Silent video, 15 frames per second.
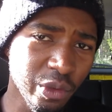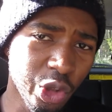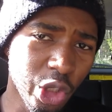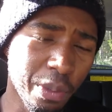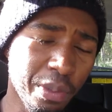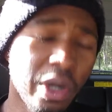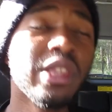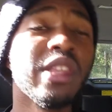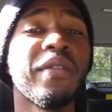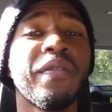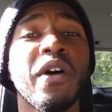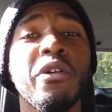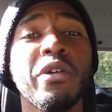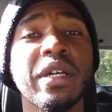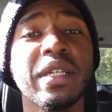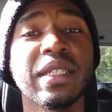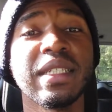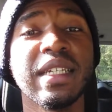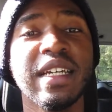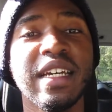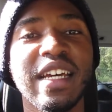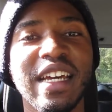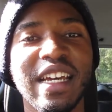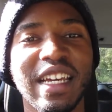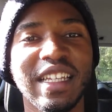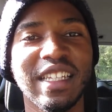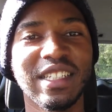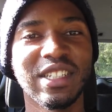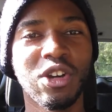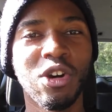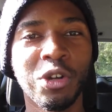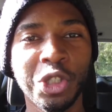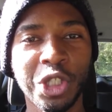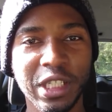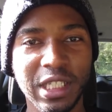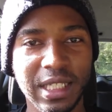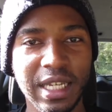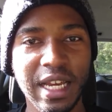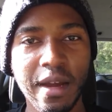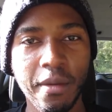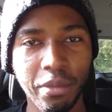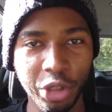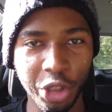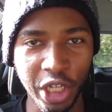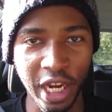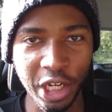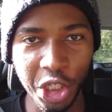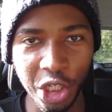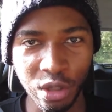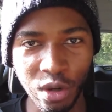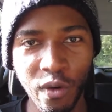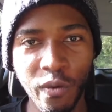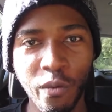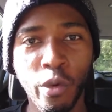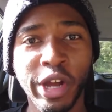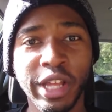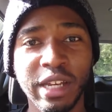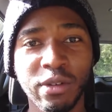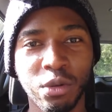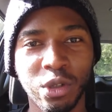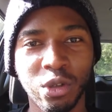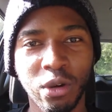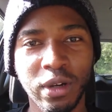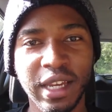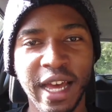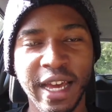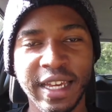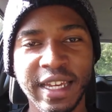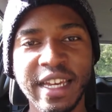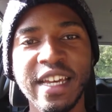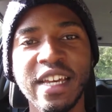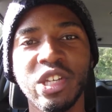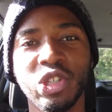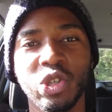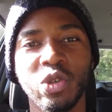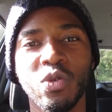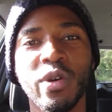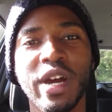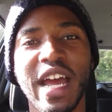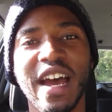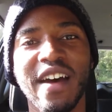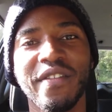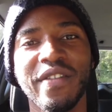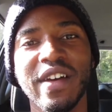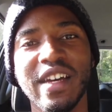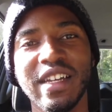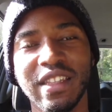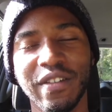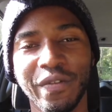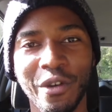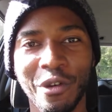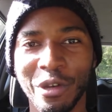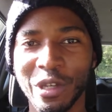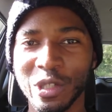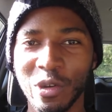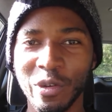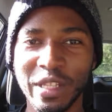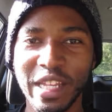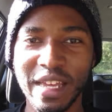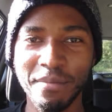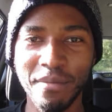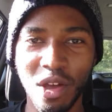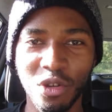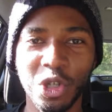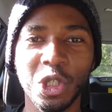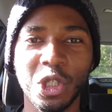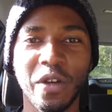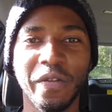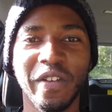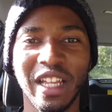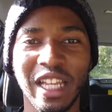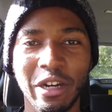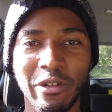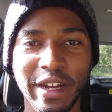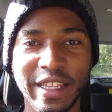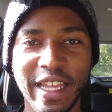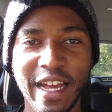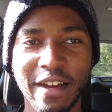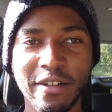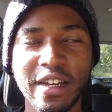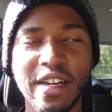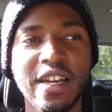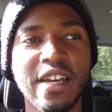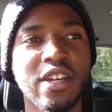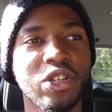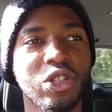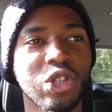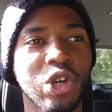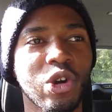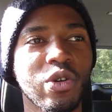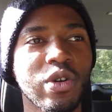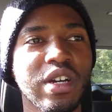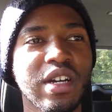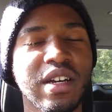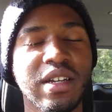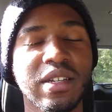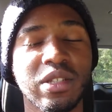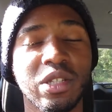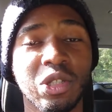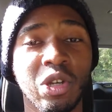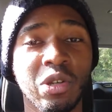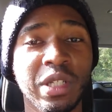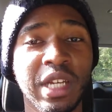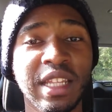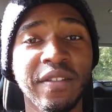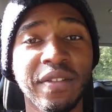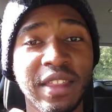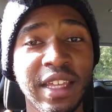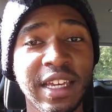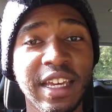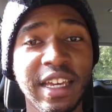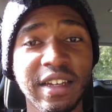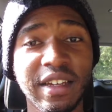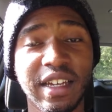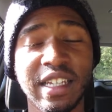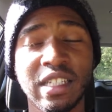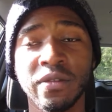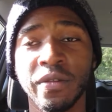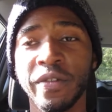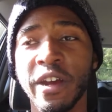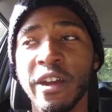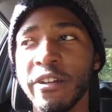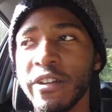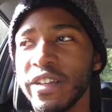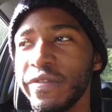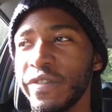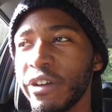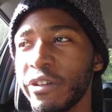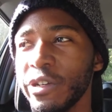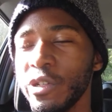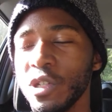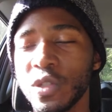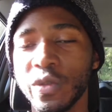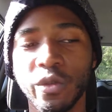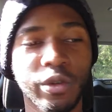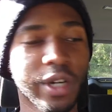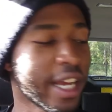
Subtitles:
You're putting the focus in this conscious projection of what it would look like. So you won't have the focus on the emotions you're feeling right now. So dissociative thinking is very, very useful.